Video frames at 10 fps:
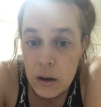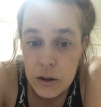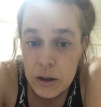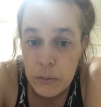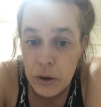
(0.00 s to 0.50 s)

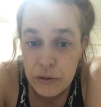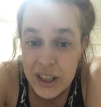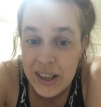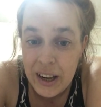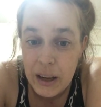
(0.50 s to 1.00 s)
Because I'm not
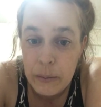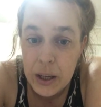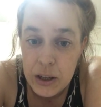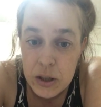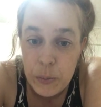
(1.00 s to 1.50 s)
risking it
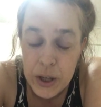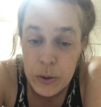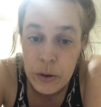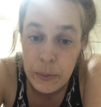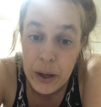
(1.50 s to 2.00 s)
because
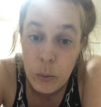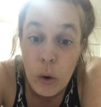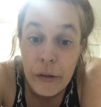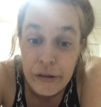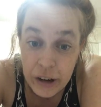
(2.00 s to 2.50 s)
especially with it being
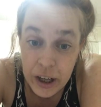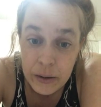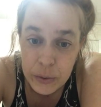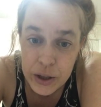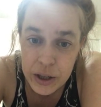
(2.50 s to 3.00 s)
warfarin,
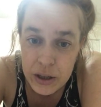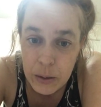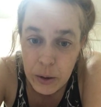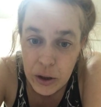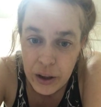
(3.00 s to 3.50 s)
which is
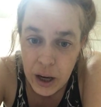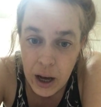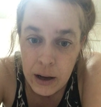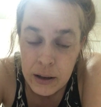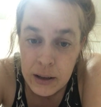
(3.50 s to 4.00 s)
a blood thinner,